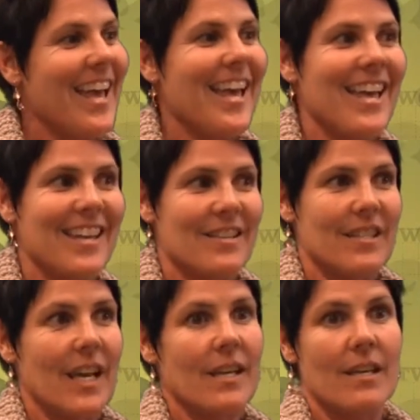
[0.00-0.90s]

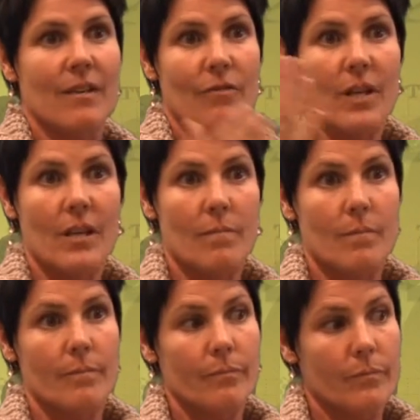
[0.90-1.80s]
and I give
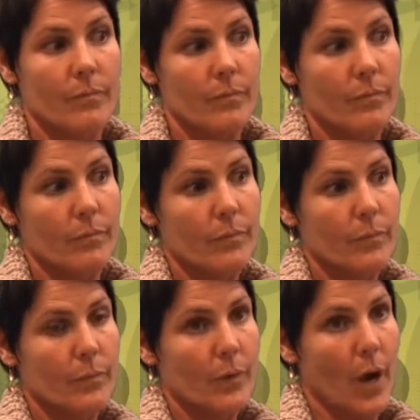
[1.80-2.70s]
him
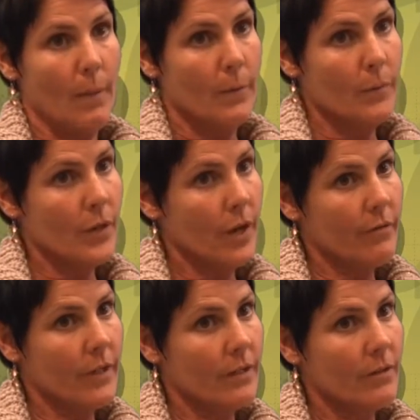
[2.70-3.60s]

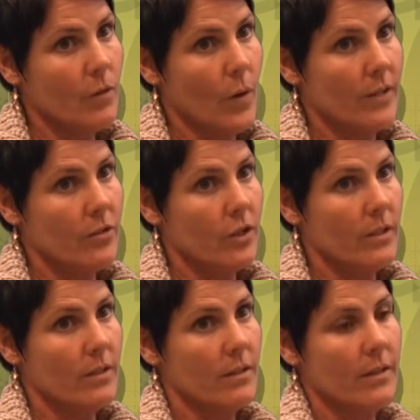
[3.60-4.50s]
problem-solving
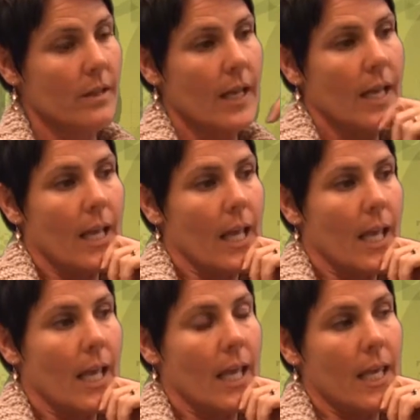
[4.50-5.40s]
questions,
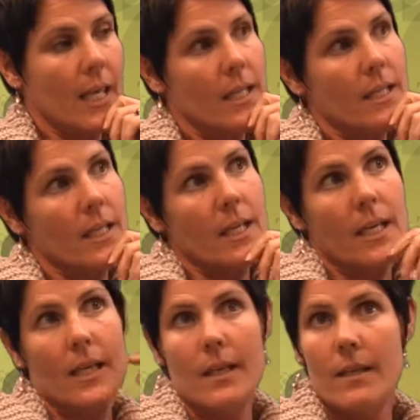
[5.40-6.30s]
and
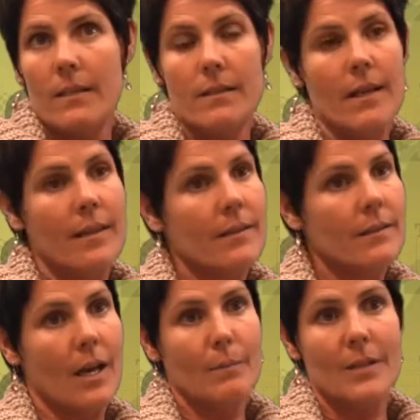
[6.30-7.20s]
he's at the
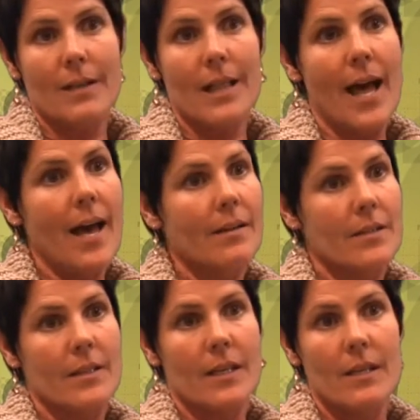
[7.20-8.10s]
top of the
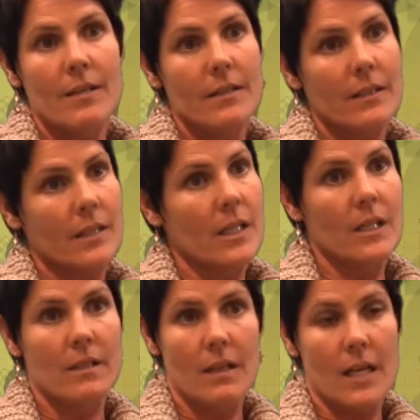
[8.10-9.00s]
class. He's
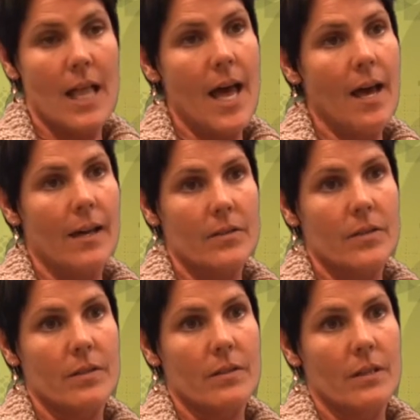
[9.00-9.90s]
leading the
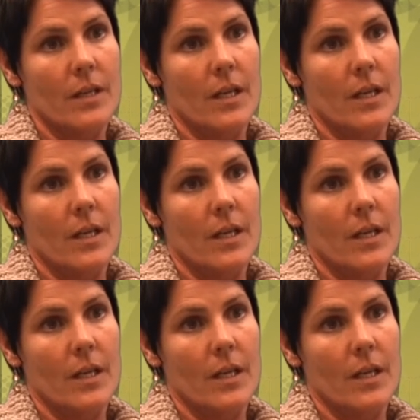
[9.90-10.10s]
class.